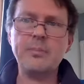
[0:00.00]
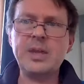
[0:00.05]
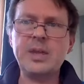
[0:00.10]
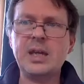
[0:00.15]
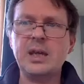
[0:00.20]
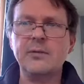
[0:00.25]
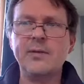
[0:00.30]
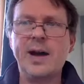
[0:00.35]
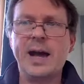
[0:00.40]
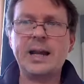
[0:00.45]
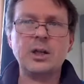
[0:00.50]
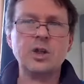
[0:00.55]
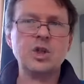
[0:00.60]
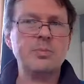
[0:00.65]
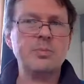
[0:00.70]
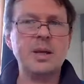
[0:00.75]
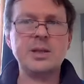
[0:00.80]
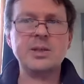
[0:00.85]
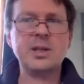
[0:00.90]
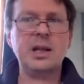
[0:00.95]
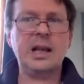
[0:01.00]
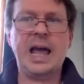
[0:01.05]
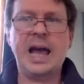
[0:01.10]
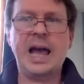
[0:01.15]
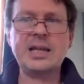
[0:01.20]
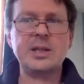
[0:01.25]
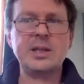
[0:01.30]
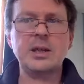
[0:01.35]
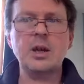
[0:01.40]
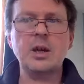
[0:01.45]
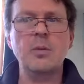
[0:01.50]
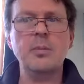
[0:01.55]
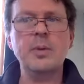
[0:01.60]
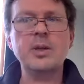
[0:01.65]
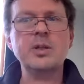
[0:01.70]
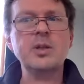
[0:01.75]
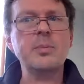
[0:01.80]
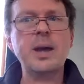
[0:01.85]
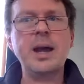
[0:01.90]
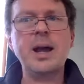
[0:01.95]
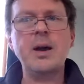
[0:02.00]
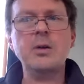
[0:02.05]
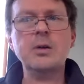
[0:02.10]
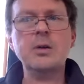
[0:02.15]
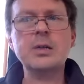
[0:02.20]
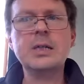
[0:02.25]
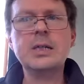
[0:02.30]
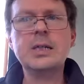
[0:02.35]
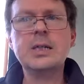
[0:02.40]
I'm thinking of Alex Schmidt's classic comment about